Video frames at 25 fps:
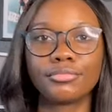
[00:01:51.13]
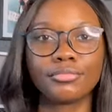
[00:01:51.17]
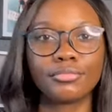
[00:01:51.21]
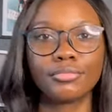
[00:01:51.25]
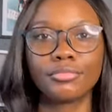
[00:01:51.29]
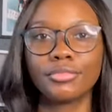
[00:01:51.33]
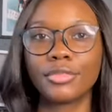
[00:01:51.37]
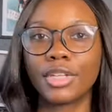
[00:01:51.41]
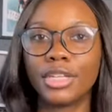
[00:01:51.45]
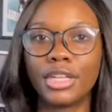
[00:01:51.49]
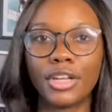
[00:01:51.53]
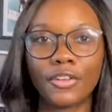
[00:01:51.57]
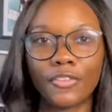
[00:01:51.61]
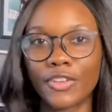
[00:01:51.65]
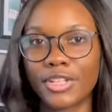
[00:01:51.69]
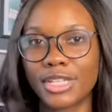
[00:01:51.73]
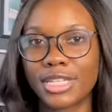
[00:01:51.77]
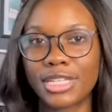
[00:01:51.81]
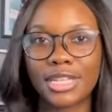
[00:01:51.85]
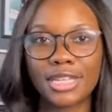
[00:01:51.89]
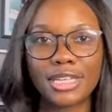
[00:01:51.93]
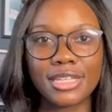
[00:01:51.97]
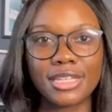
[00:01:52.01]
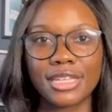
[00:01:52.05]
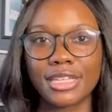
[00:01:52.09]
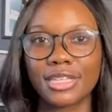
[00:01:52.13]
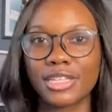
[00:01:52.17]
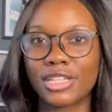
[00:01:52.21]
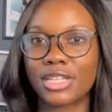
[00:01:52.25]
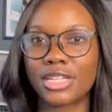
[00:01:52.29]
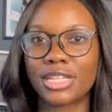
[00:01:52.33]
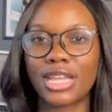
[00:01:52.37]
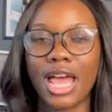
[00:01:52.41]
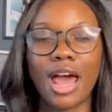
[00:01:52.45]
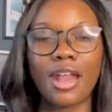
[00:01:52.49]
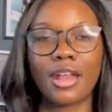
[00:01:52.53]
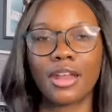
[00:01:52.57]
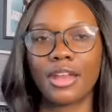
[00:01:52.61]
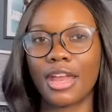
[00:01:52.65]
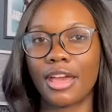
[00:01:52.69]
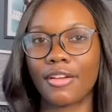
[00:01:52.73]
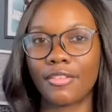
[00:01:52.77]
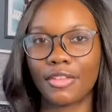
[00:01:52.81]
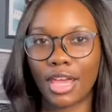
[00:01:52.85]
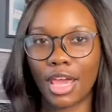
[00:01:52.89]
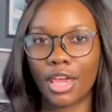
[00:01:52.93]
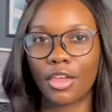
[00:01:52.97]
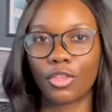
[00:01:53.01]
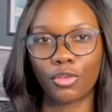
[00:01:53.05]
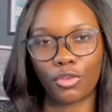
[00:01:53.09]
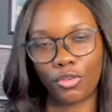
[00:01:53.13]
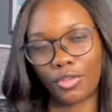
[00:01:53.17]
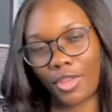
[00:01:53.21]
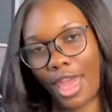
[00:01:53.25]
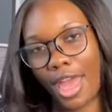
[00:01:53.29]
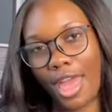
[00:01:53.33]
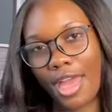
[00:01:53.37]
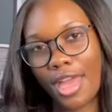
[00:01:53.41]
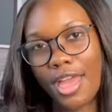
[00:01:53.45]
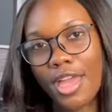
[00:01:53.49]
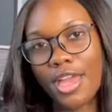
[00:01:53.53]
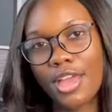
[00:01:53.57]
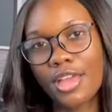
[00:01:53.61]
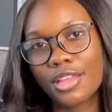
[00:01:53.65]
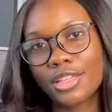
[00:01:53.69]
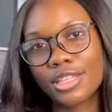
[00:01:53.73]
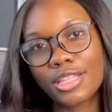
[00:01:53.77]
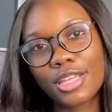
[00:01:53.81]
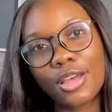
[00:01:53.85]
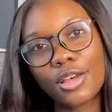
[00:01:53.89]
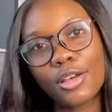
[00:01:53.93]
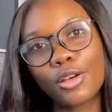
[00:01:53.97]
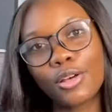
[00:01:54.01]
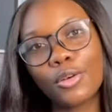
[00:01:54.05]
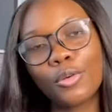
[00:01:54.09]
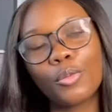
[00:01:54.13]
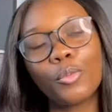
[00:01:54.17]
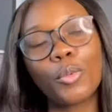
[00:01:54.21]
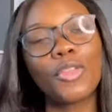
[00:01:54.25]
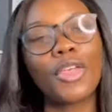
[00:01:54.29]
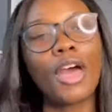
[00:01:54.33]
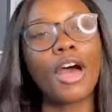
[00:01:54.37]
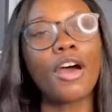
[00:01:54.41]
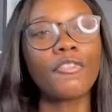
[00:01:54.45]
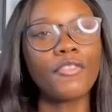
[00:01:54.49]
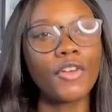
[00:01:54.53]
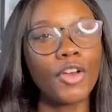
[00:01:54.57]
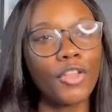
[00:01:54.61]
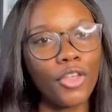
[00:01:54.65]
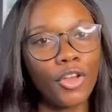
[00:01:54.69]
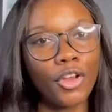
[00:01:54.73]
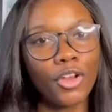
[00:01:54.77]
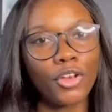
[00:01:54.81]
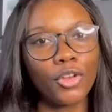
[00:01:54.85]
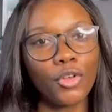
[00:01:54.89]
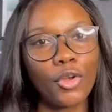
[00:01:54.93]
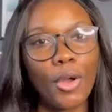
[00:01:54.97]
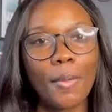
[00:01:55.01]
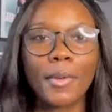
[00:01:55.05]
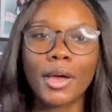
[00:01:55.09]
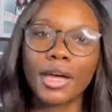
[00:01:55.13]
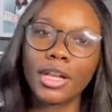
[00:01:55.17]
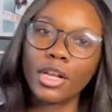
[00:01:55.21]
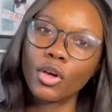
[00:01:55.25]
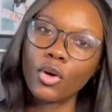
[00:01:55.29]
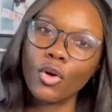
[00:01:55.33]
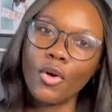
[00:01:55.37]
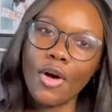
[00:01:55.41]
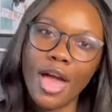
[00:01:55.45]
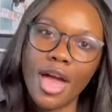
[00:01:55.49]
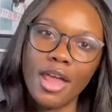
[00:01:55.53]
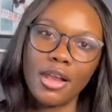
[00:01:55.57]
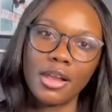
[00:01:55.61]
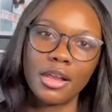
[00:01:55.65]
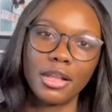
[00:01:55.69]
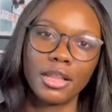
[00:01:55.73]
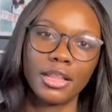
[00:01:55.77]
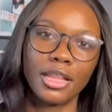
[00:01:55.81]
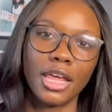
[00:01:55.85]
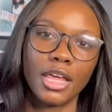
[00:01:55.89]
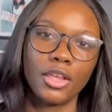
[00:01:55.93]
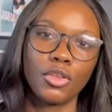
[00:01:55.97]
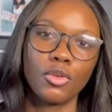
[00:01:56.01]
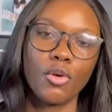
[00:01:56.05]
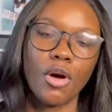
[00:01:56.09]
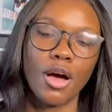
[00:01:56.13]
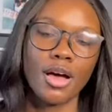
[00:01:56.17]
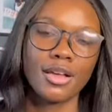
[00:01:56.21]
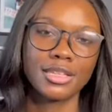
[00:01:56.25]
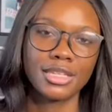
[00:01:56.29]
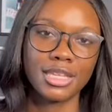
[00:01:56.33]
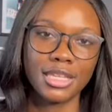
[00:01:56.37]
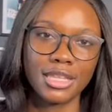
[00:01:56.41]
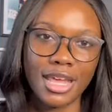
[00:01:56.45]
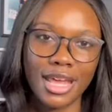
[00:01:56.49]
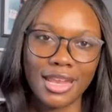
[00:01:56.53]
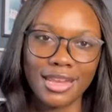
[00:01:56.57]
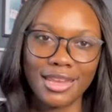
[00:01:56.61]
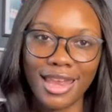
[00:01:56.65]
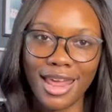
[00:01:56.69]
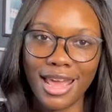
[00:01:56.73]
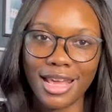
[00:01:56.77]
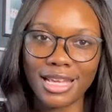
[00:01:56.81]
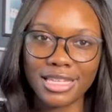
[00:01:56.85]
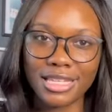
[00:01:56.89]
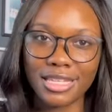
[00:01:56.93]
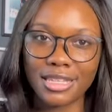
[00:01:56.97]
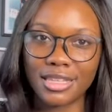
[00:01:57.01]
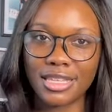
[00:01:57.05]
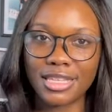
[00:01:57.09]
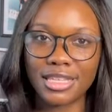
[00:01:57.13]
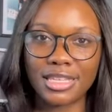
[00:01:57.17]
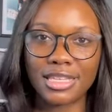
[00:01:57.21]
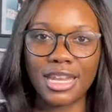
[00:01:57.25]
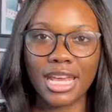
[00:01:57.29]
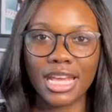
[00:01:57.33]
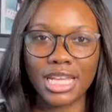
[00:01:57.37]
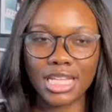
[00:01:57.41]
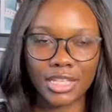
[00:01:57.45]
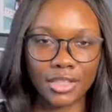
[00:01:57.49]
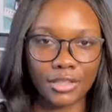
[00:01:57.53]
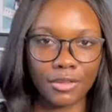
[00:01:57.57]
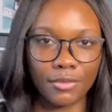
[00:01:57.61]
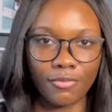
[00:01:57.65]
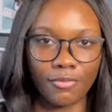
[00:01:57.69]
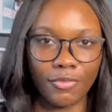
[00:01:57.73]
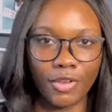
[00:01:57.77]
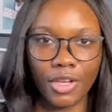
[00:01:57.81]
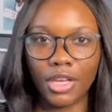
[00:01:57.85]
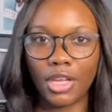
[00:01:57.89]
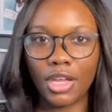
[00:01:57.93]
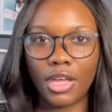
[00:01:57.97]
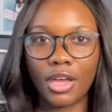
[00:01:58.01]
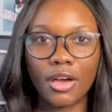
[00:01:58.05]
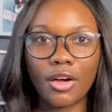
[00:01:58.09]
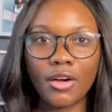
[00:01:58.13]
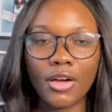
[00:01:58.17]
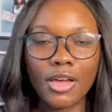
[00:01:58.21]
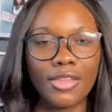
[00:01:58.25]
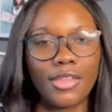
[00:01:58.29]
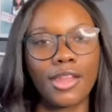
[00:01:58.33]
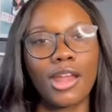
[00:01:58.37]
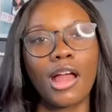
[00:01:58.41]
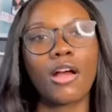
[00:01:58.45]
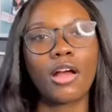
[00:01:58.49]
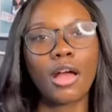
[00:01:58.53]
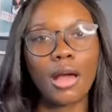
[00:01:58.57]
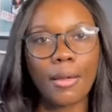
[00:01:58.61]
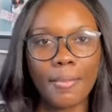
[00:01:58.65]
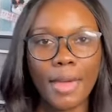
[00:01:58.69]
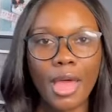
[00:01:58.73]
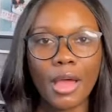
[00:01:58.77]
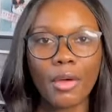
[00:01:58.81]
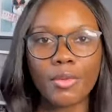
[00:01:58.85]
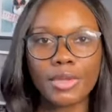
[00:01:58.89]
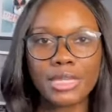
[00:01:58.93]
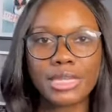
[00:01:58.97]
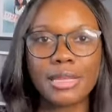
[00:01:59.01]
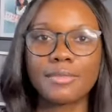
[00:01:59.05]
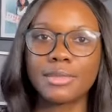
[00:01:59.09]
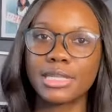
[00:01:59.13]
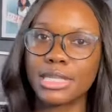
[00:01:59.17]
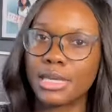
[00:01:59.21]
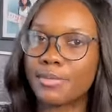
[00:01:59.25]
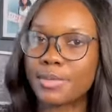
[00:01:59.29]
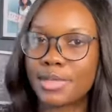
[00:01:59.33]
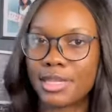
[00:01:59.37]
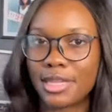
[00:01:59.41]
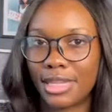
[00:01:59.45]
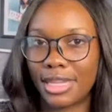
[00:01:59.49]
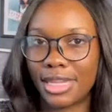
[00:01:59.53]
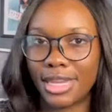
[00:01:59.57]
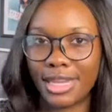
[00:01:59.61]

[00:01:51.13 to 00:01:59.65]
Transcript: the differences and just how to navigate through that. So without further ado, I'm gonna go ahead and let you all see this next video, and then I'll come back with some tips in the